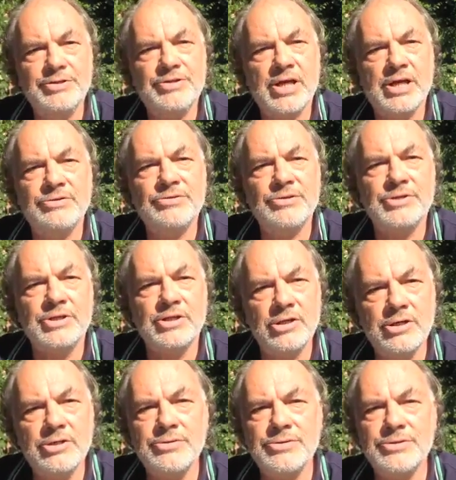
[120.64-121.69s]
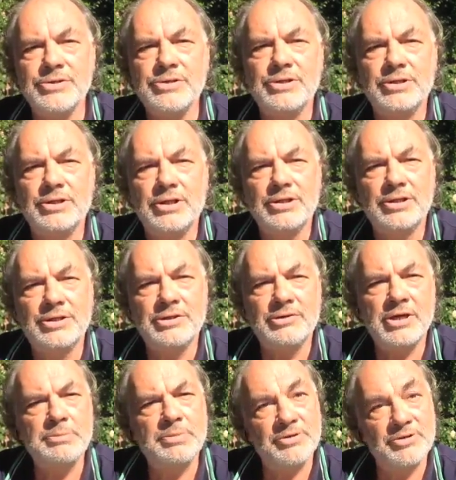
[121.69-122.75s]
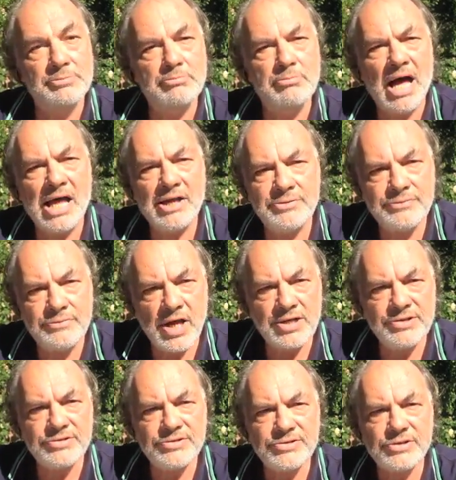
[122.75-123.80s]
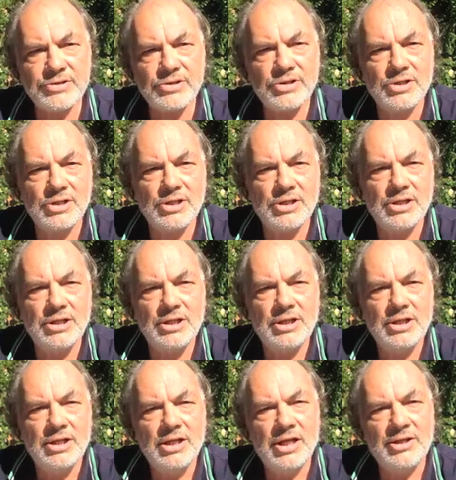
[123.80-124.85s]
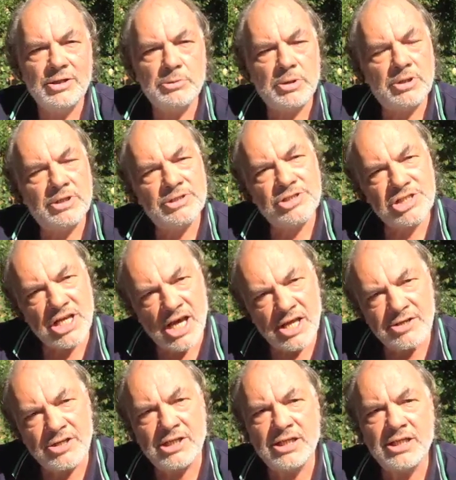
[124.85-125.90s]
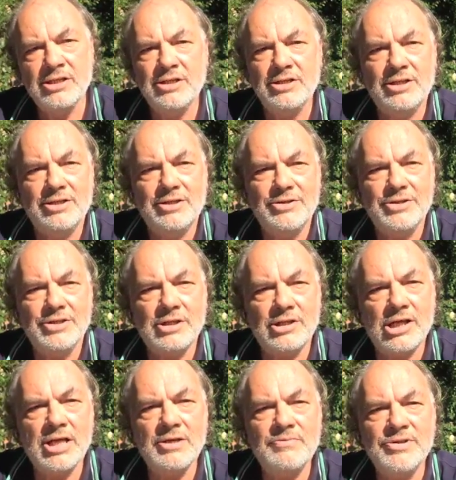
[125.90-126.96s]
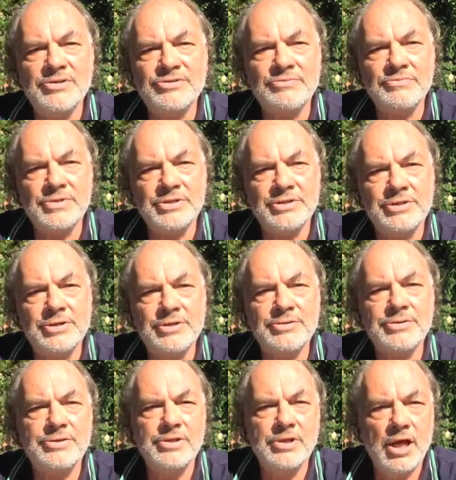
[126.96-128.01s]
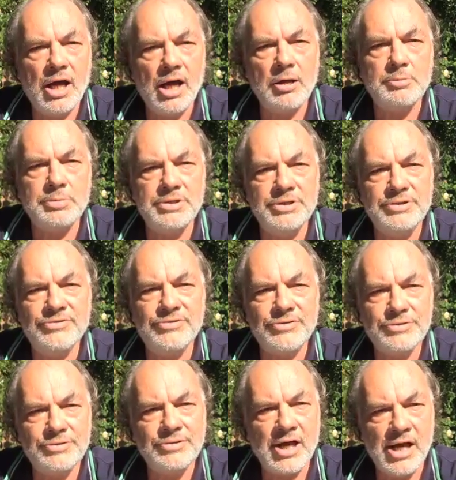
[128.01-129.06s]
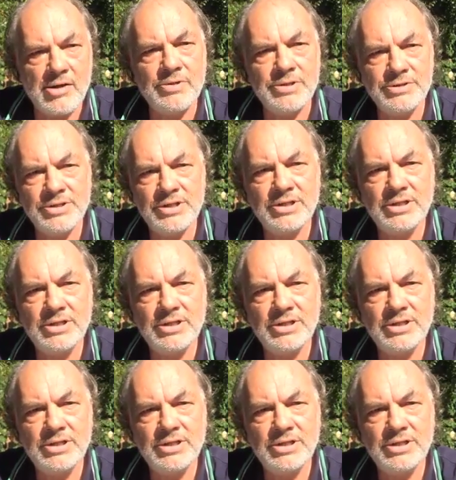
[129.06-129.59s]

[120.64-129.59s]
down to the earth and are able to manifest, and we are channeling the aliveness of the earth up into heaven.